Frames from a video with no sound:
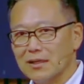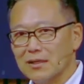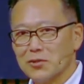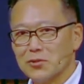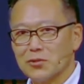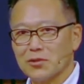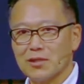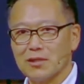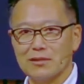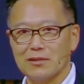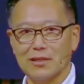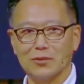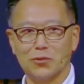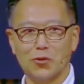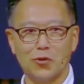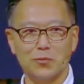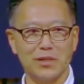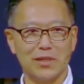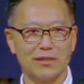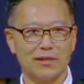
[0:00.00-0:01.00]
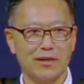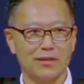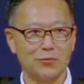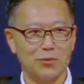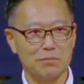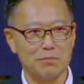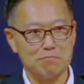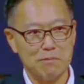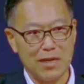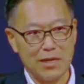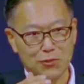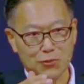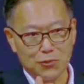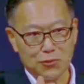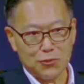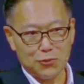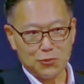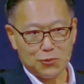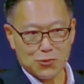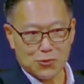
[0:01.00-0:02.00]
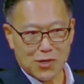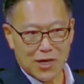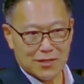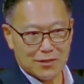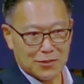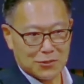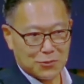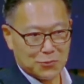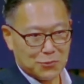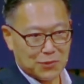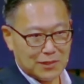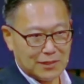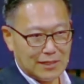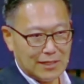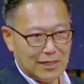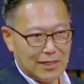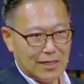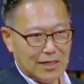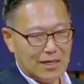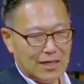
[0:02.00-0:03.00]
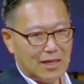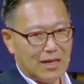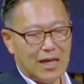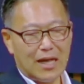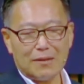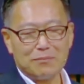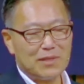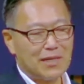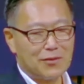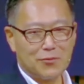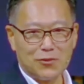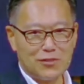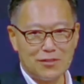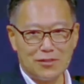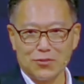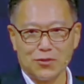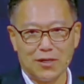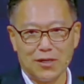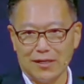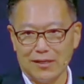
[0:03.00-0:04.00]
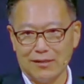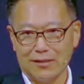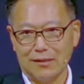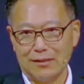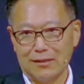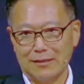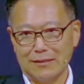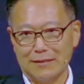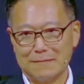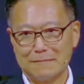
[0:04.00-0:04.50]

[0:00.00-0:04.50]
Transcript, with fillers: So then they told me another one. Make sure you try this one. I'm not going to try it here.